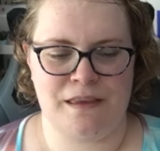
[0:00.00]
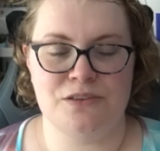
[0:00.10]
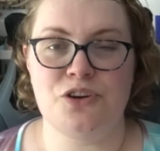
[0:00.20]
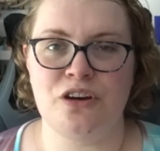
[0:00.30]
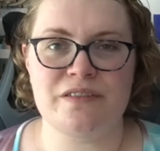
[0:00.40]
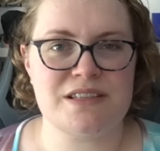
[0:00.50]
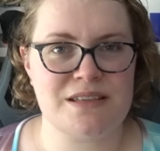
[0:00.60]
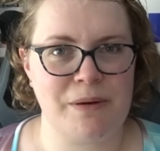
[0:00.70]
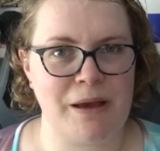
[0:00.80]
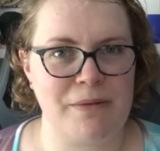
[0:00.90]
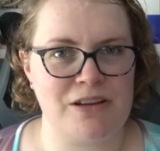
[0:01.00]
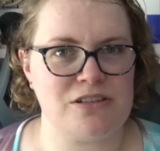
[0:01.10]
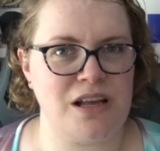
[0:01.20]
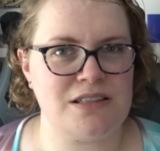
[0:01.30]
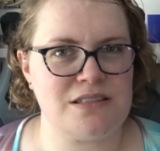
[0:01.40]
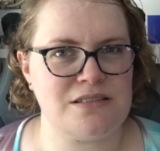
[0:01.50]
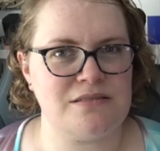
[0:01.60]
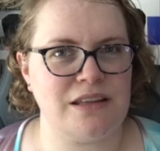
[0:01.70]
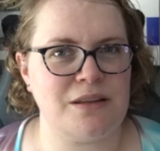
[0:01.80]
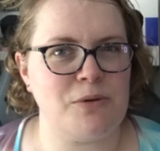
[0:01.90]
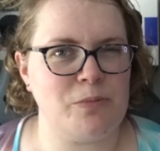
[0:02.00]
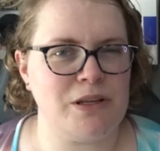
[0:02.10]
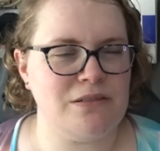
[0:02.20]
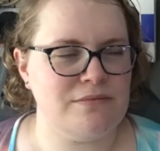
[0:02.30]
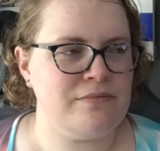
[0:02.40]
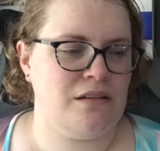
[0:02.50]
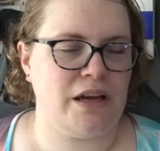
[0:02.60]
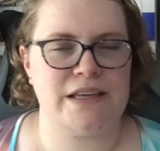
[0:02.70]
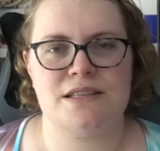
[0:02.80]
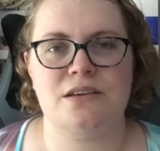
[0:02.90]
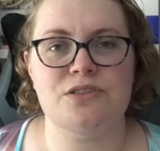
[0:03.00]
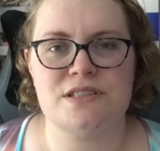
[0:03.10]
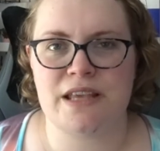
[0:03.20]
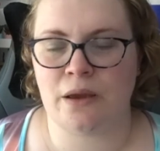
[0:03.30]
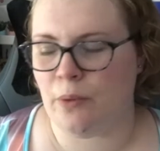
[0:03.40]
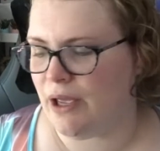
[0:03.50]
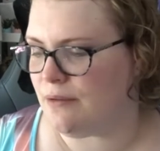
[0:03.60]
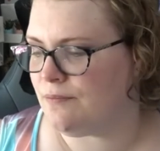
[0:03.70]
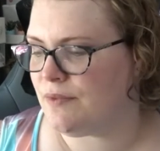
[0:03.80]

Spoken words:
nervous about martial arts at the moment. I guess it's a good segue.